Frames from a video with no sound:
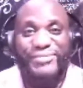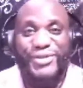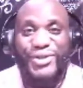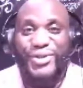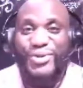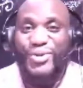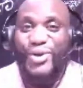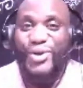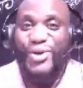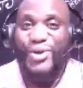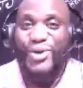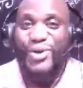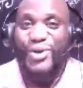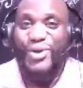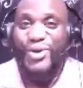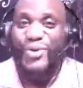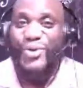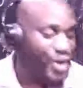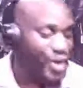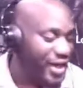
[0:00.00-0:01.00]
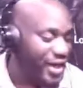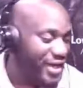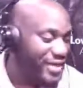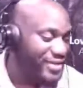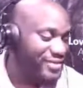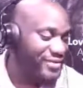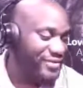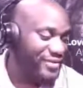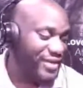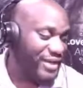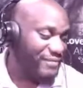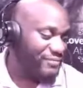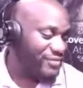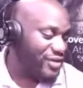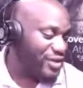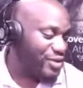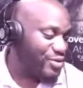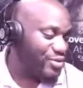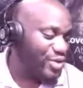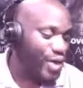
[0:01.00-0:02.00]
You know what you want.
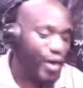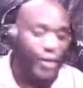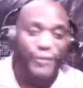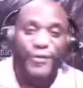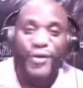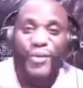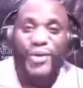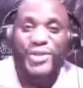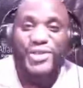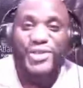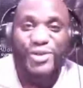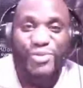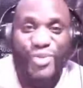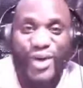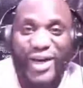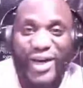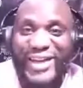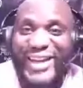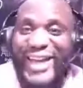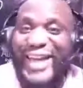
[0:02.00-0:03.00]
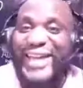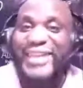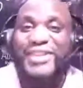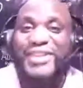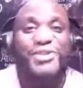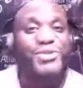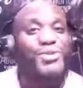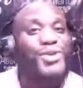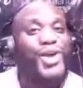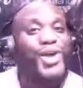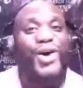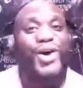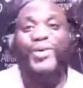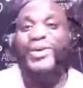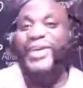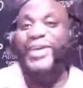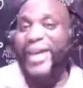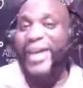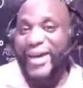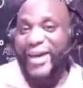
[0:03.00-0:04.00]
You go for what you want, and you don't
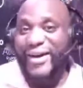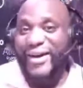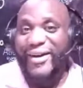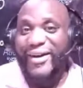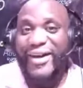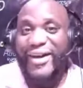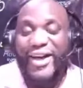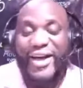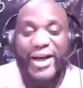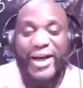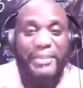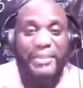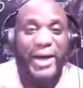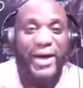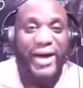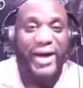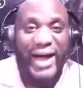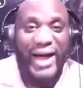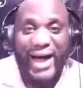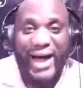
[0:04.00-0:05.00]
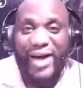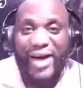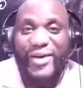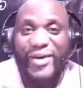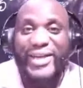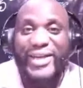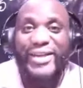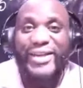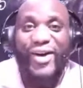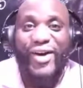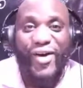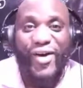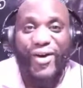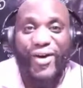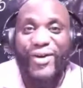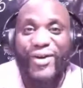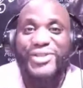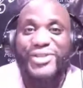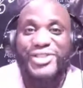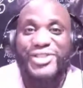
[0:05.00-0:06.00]
care about how it
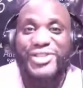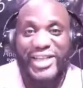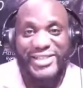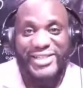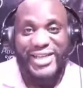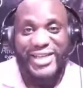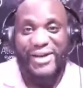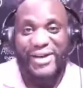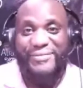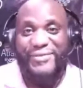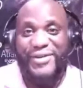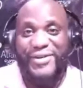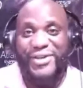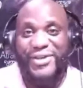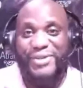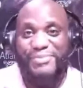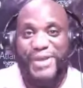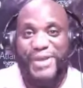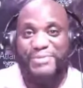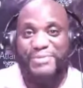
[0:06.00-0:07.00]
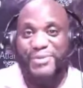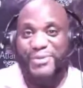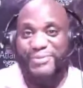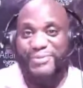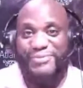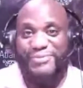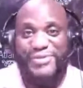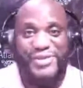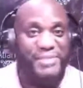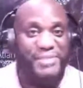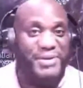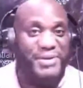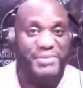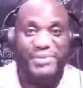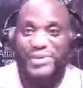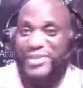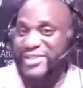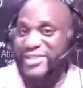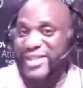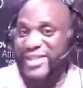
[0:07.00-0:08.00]
all shakes out for other people. Some people
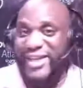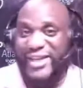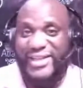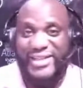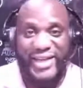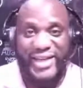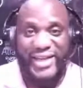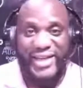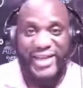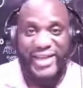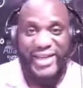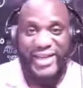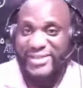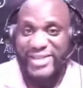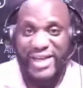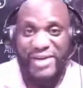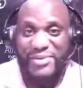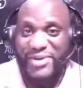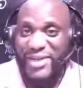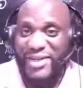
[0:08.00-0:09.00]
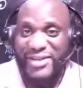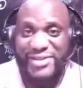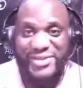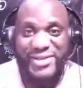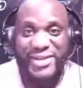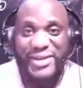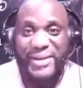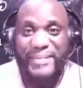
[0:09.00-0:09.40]
just like that. That's just how it is.